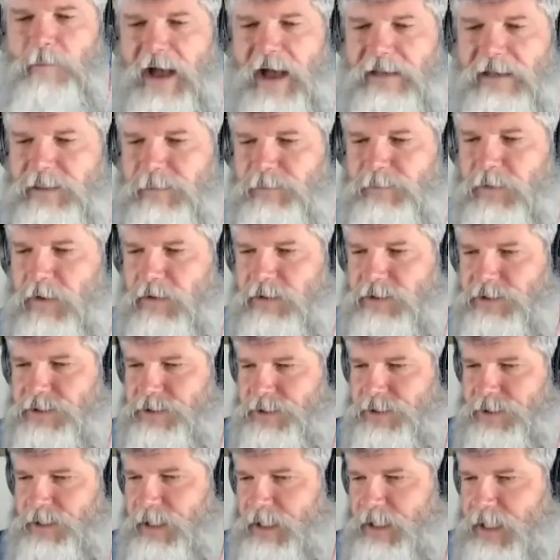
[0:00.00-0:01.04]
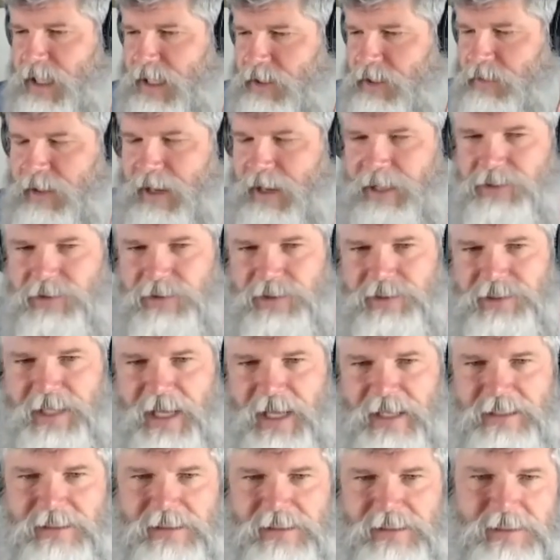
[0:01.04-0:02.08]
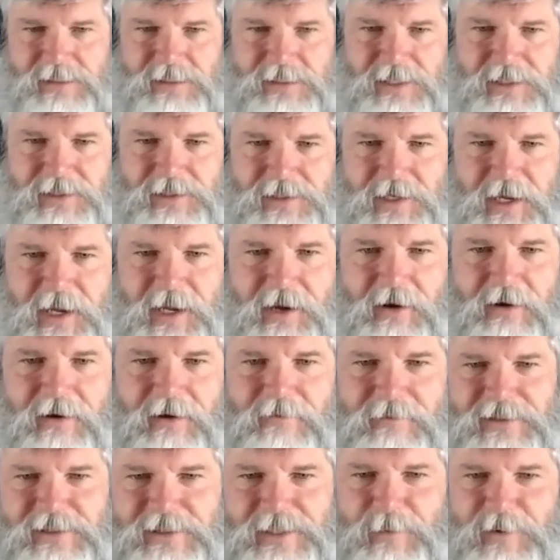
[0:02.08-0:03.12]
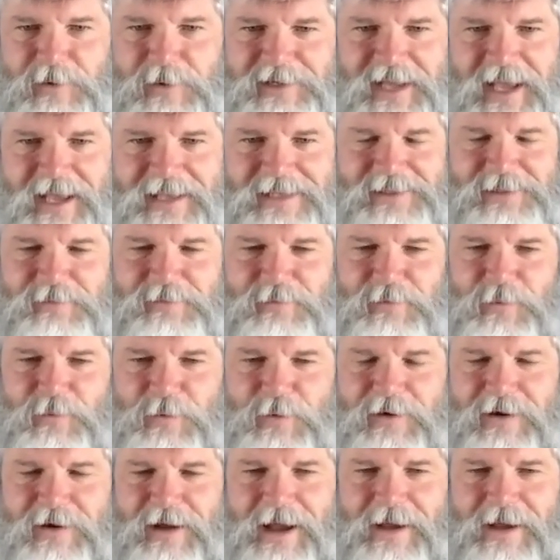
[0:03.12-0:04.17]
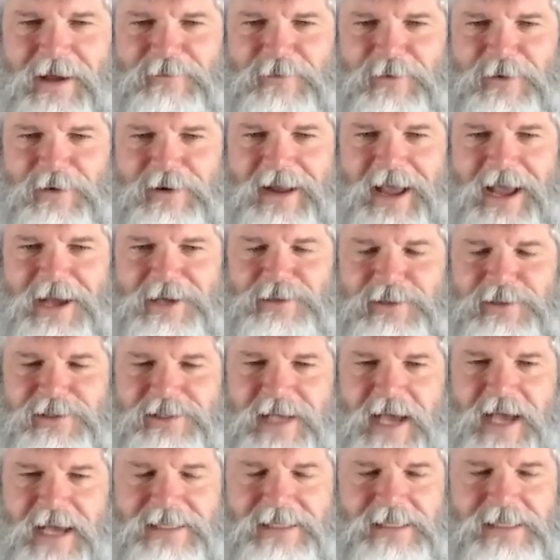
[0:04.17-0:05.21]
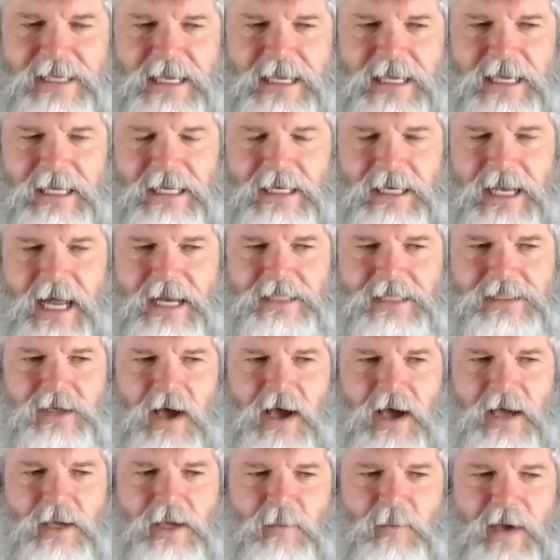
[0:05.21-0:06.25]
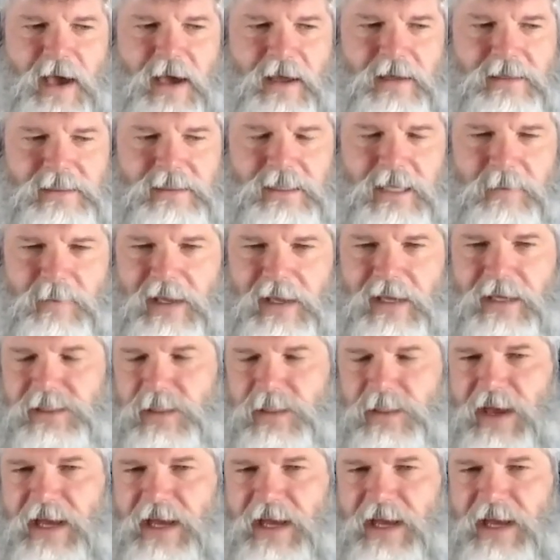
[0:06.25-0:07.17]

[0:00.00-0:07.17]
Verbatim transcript: about to approach the uh, international test season here for summer test for uh, for our national sides. A lot of talk about uh, because the